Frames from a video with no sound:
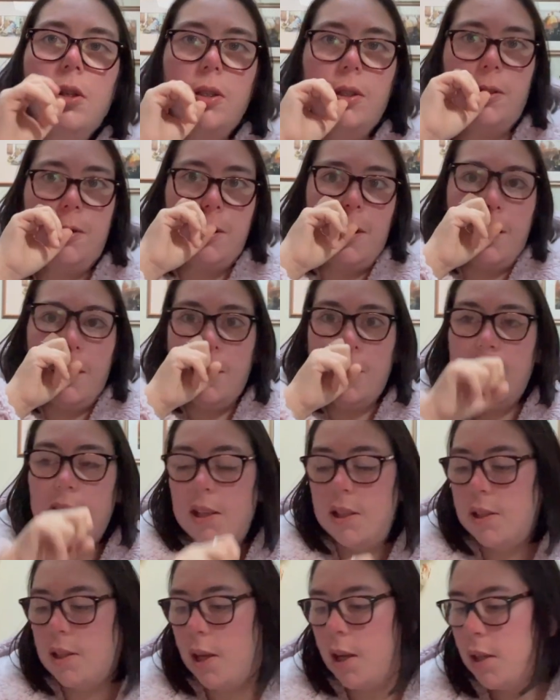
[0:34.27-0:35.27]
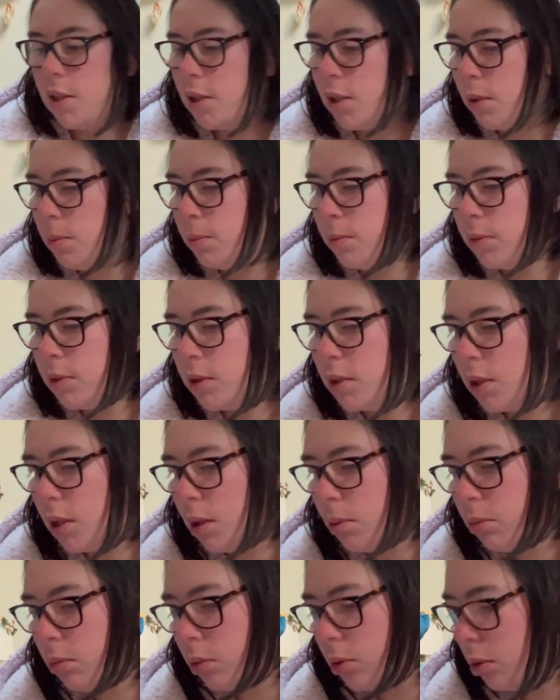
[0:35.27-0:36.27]
So these items
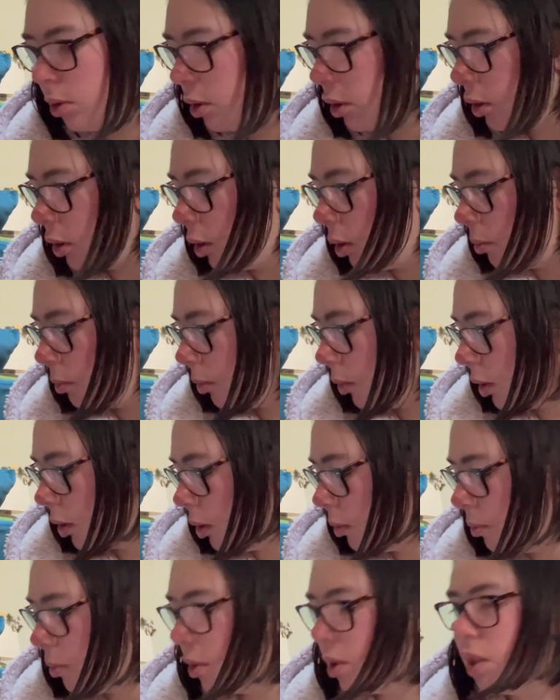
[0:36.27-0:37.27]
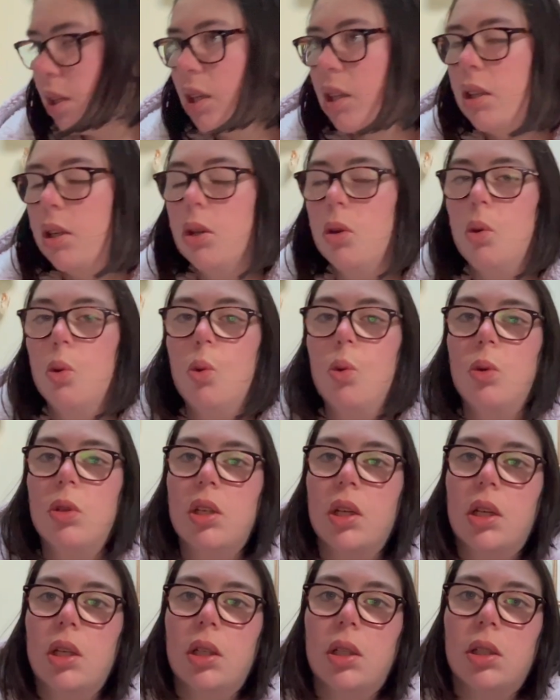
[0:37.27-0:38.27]
I'm not going to go in particular
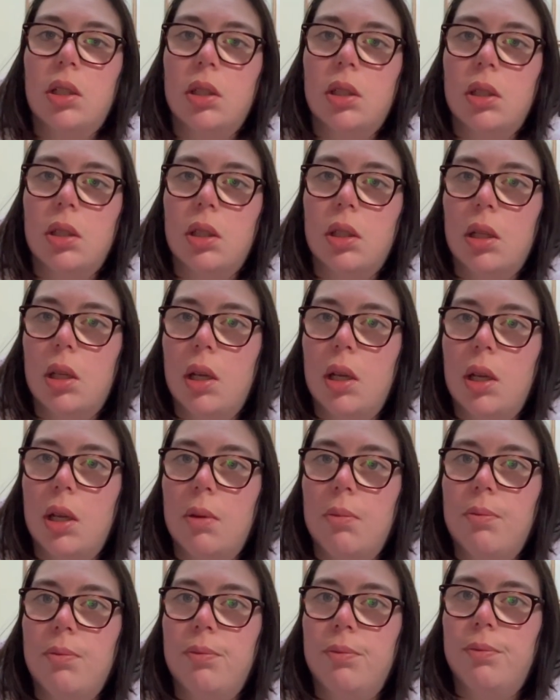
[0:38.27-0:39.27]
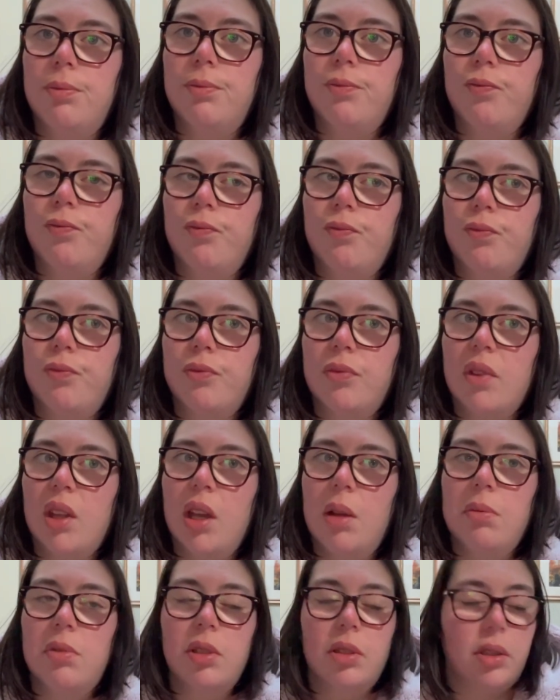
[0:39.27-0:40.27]
order.
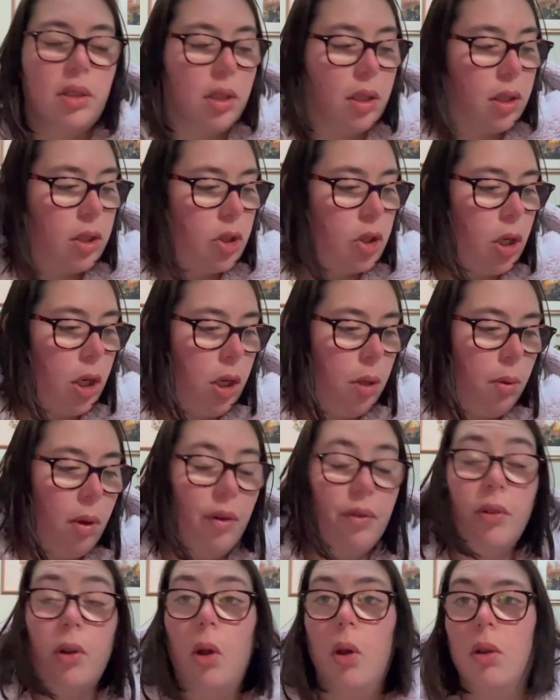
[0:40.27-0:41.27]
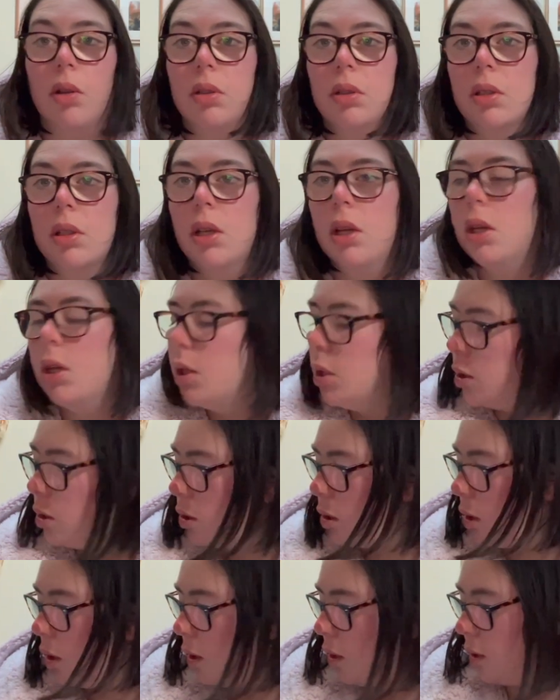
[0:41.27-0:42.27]
I'm just going to show you what I've got.
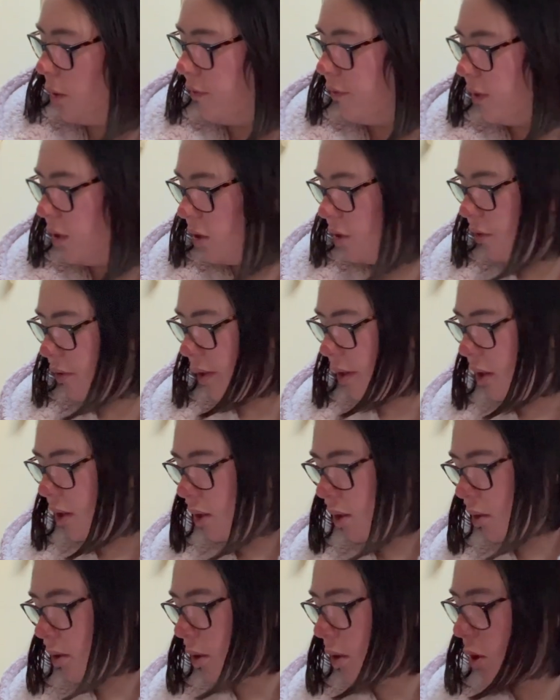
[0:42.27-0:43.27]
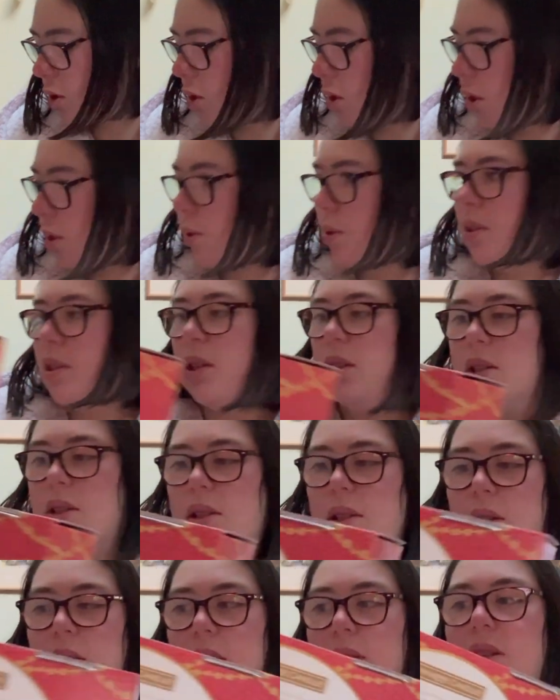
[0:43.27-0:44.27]
So yeah, the first thing I'm going to show you is
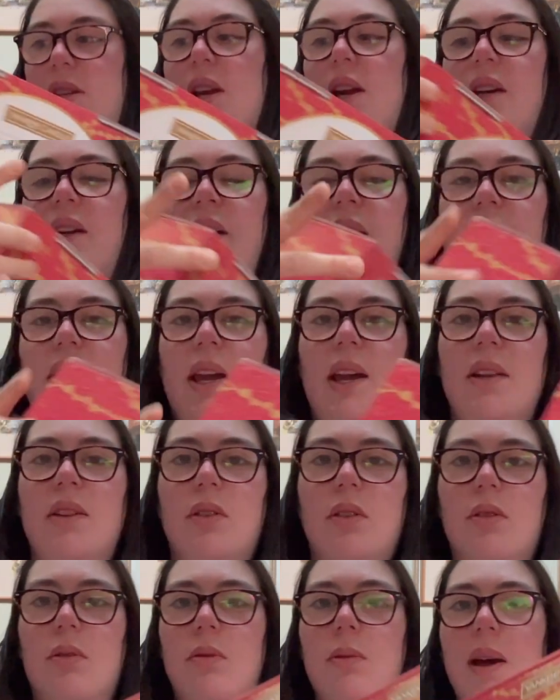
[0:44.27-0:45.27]
this Yankee Candle